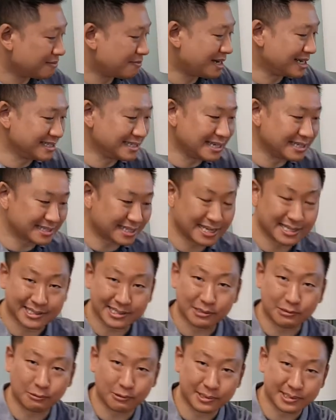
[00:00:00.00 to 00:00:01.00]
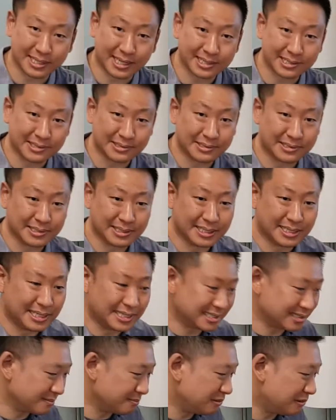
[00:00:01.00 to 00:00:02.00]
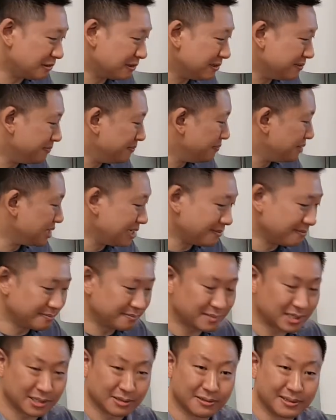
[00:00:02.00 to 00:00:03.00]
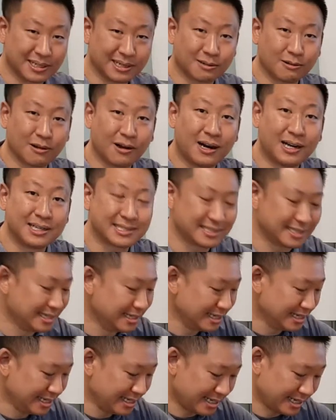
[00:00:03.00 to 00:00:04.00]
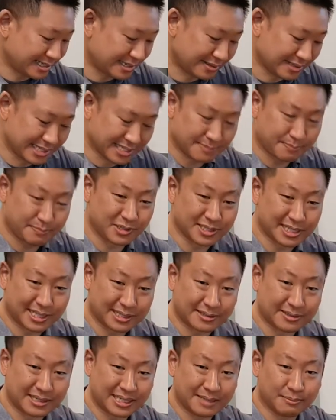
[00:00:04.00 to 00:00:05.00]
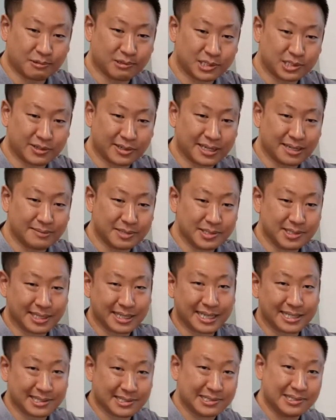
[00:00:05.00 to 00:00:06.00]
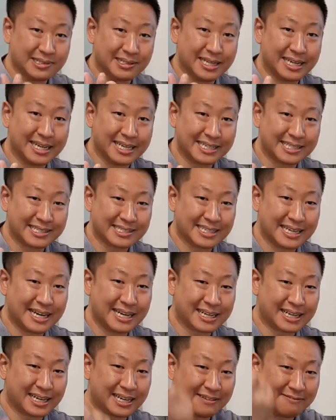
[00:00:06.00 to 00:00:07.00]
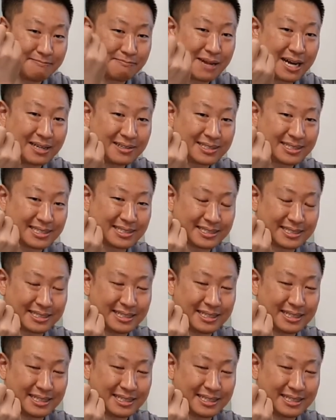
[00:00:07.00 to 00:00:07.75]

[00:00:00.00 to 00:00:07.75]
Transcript: My desk has a horizontal support beam going across, and so this particular keyboard tray I'm using has little legs that kind of mount